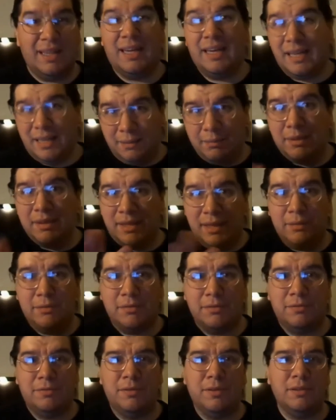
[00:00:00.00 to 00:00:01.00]
Yeah, I gotta admit that
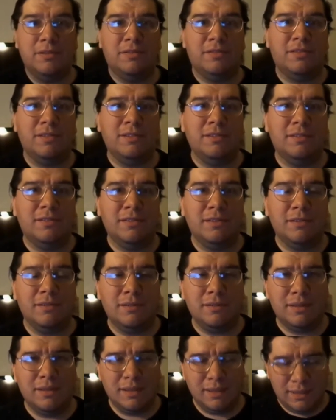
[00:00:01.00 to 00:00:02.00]
was a funny scene
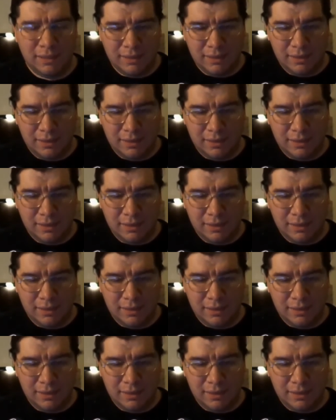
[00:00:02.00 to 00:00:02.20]
too.